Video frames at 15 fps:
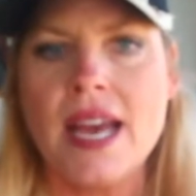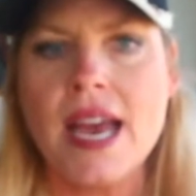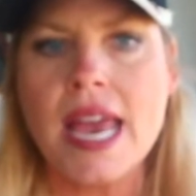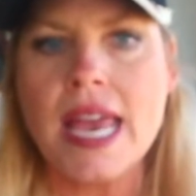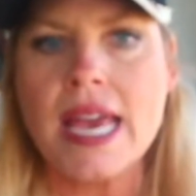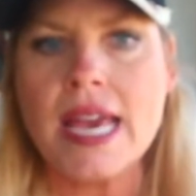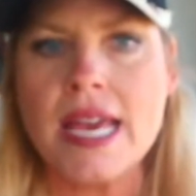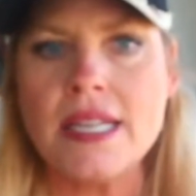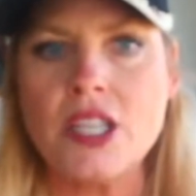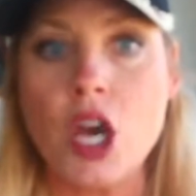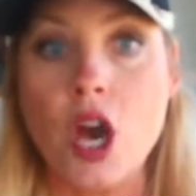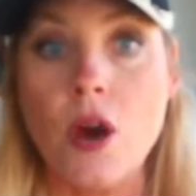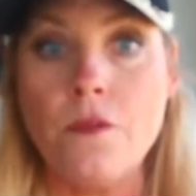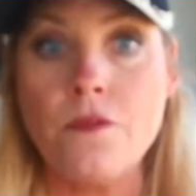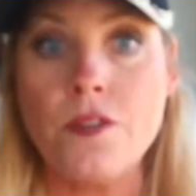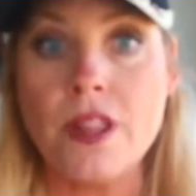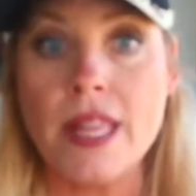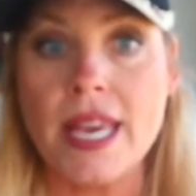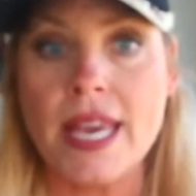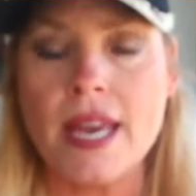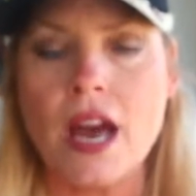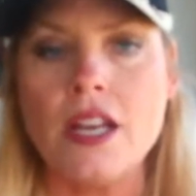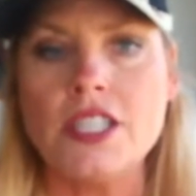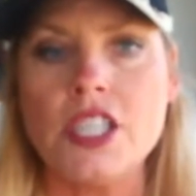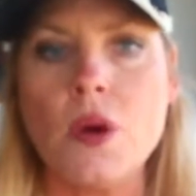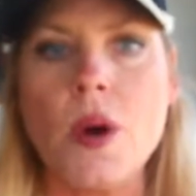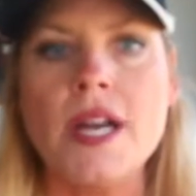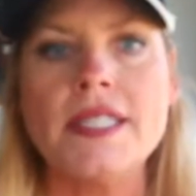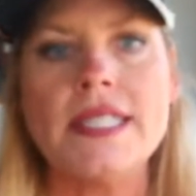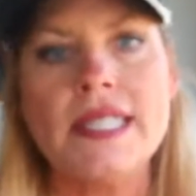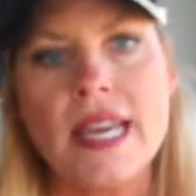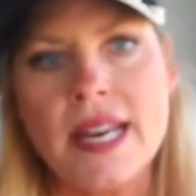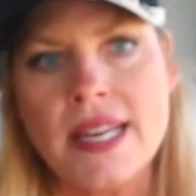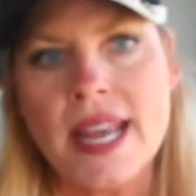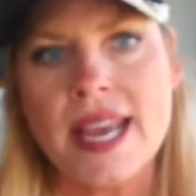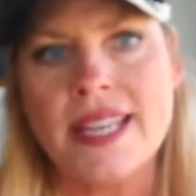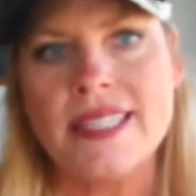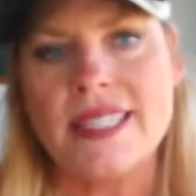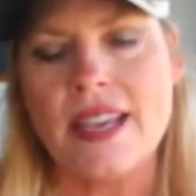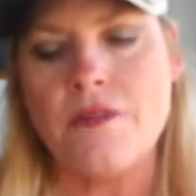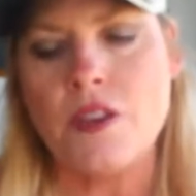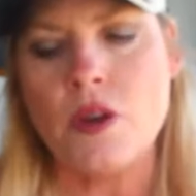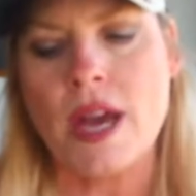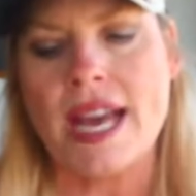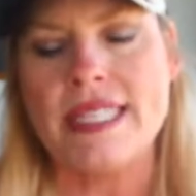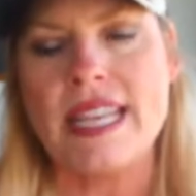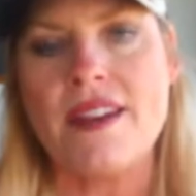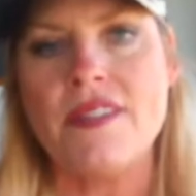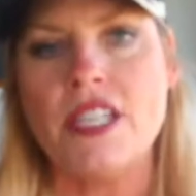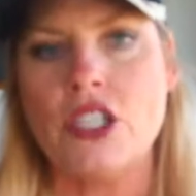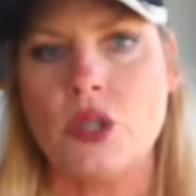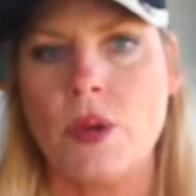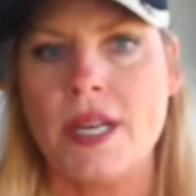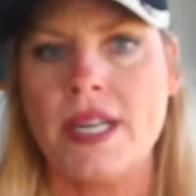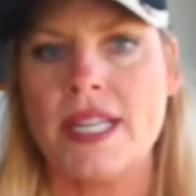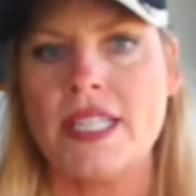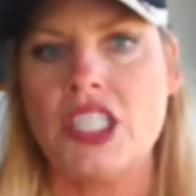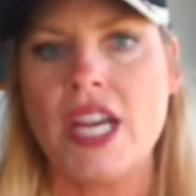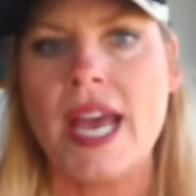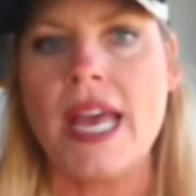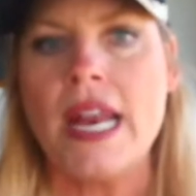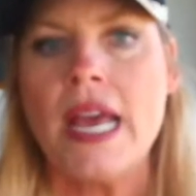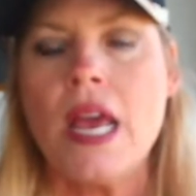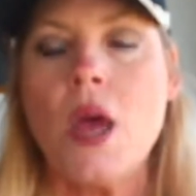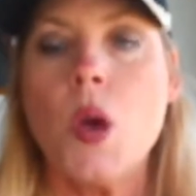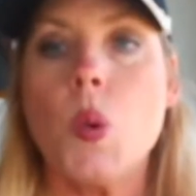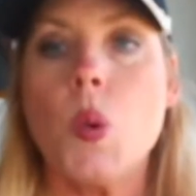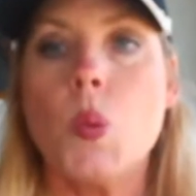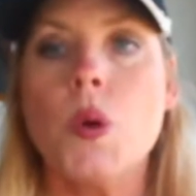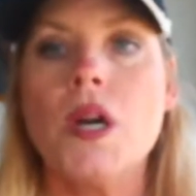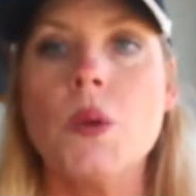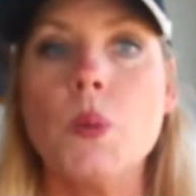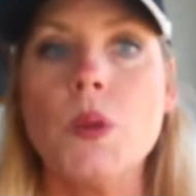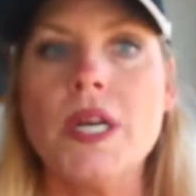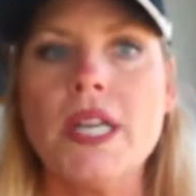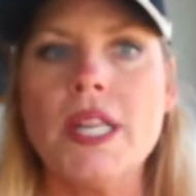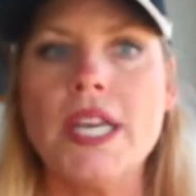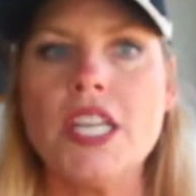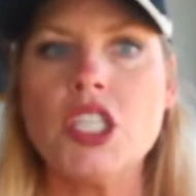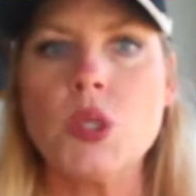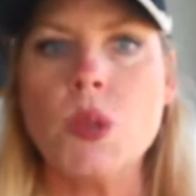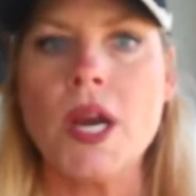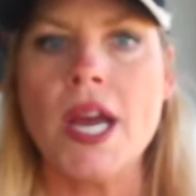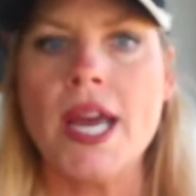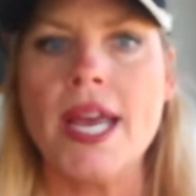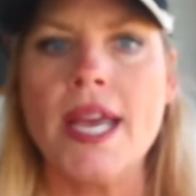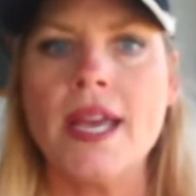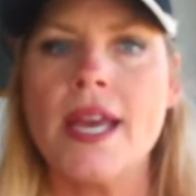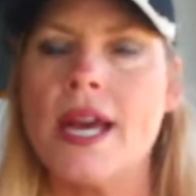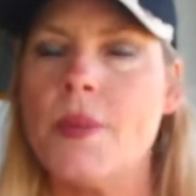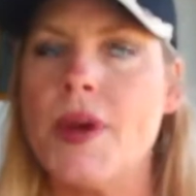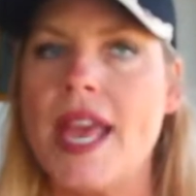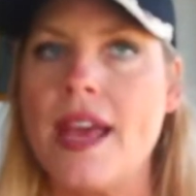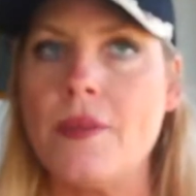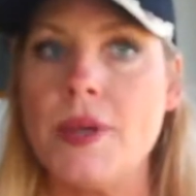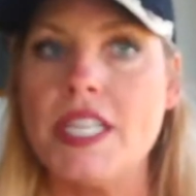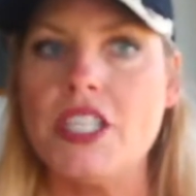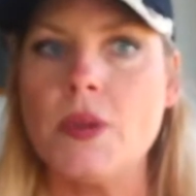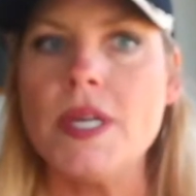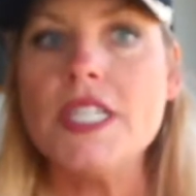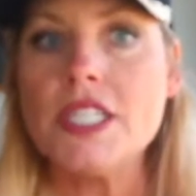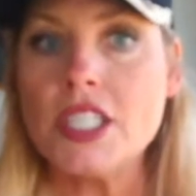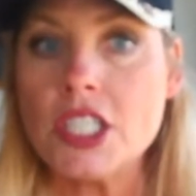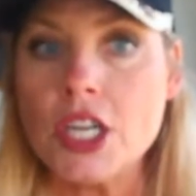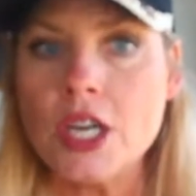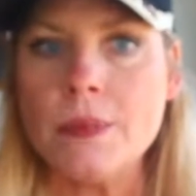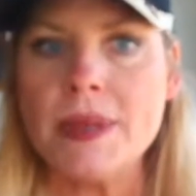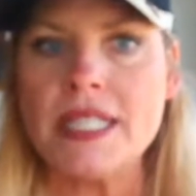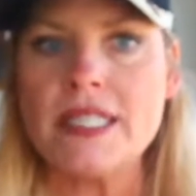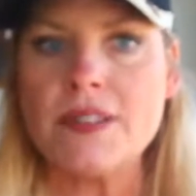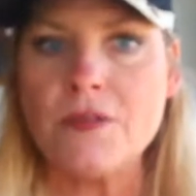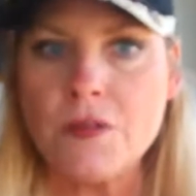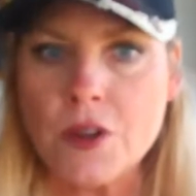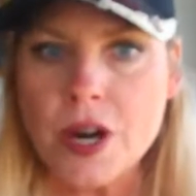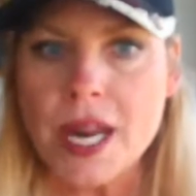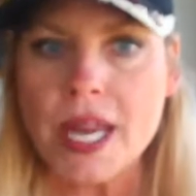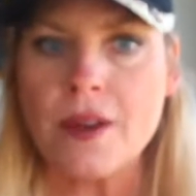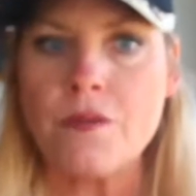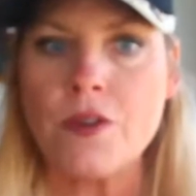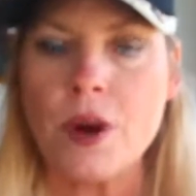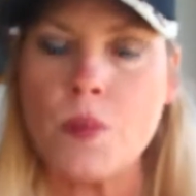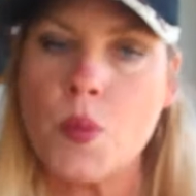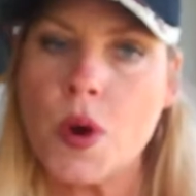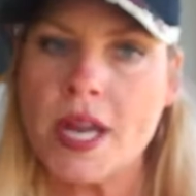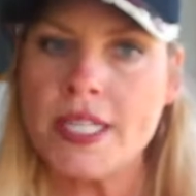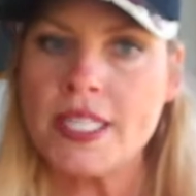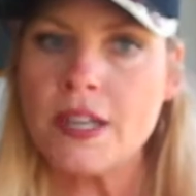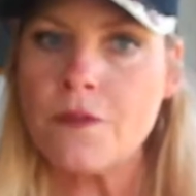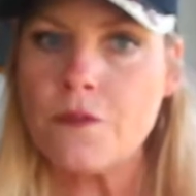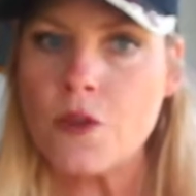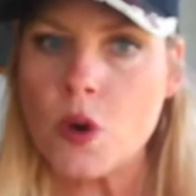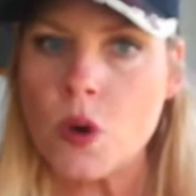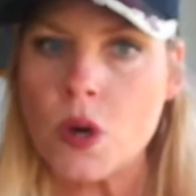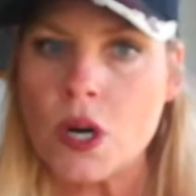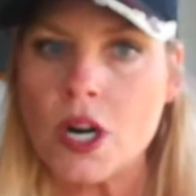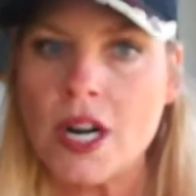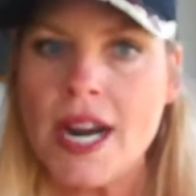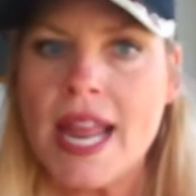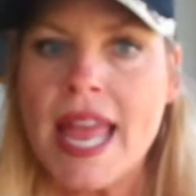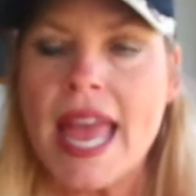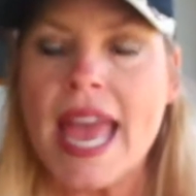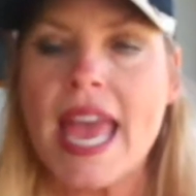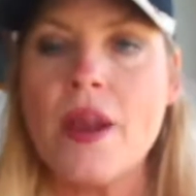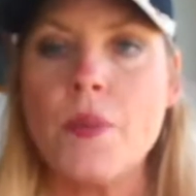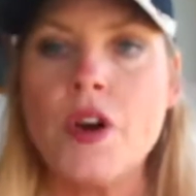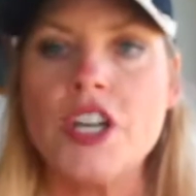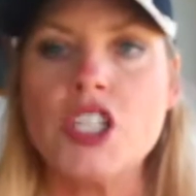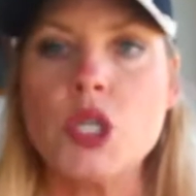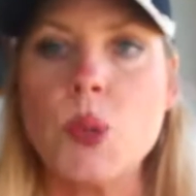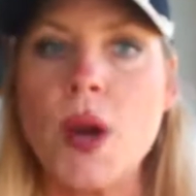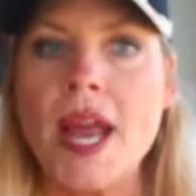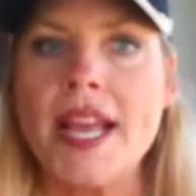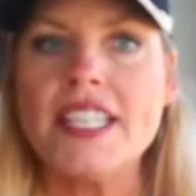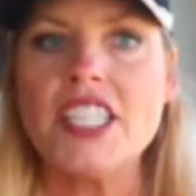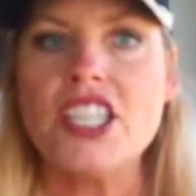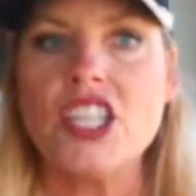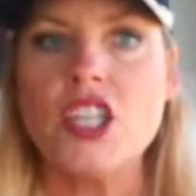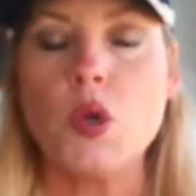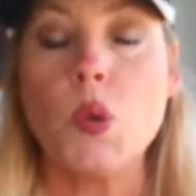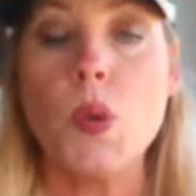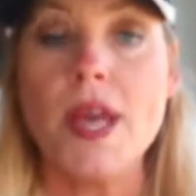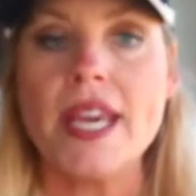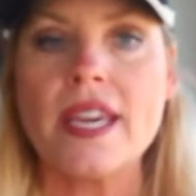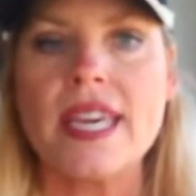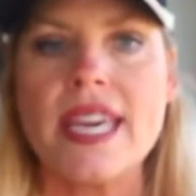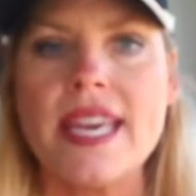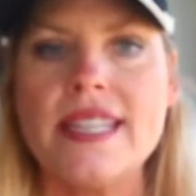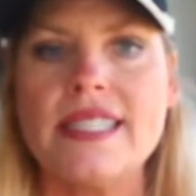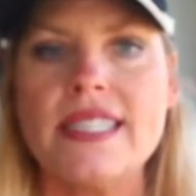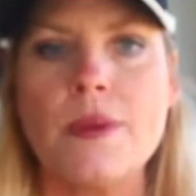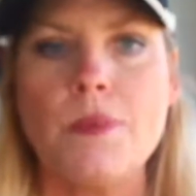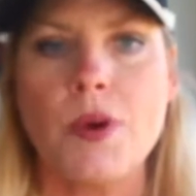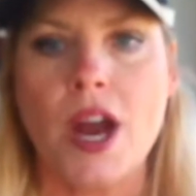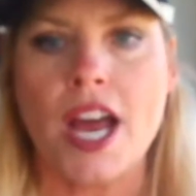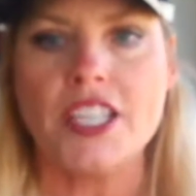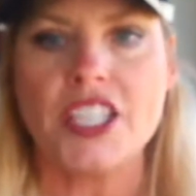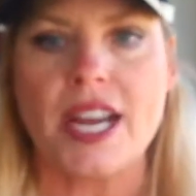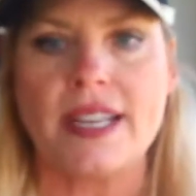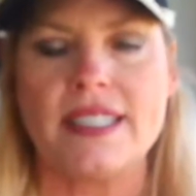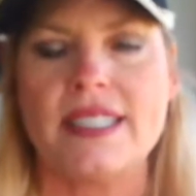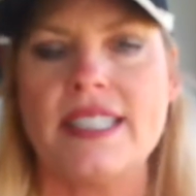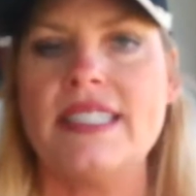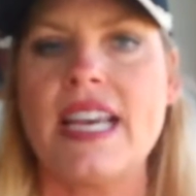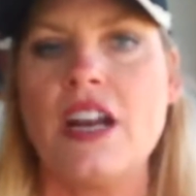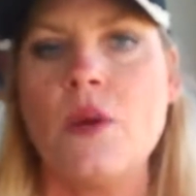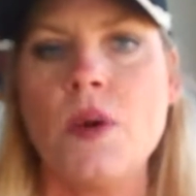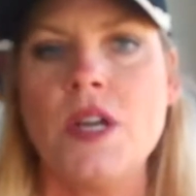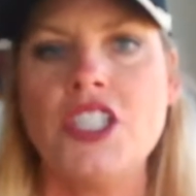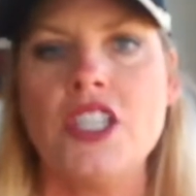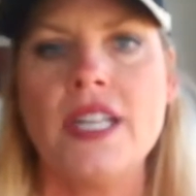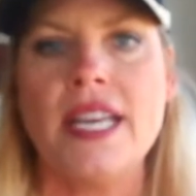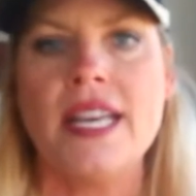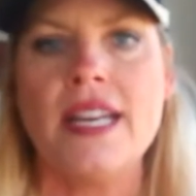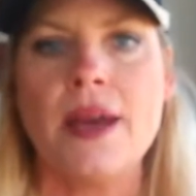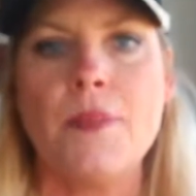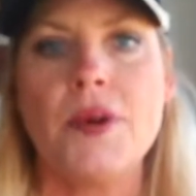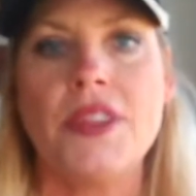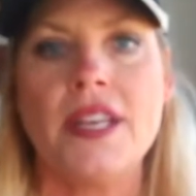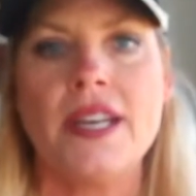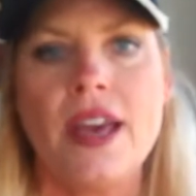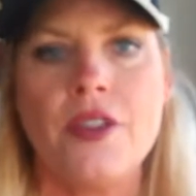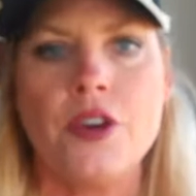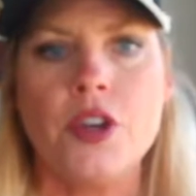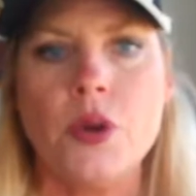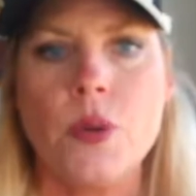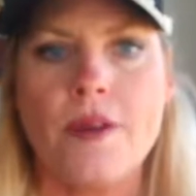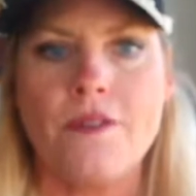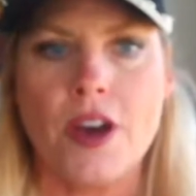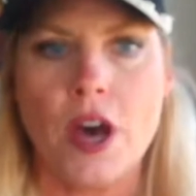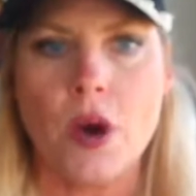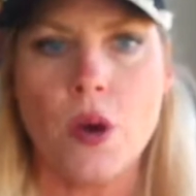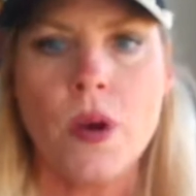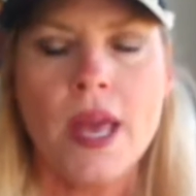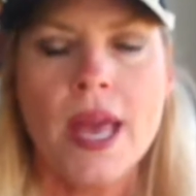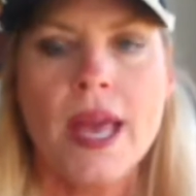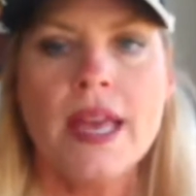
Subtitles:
And hopefully, so on Sundays, if you guys haven't joined us yet, we're really trying. We do a Zoom. It's free from 1 to 4. And we're trying to do quick, easy projects because I don't want you to end up with another UFO.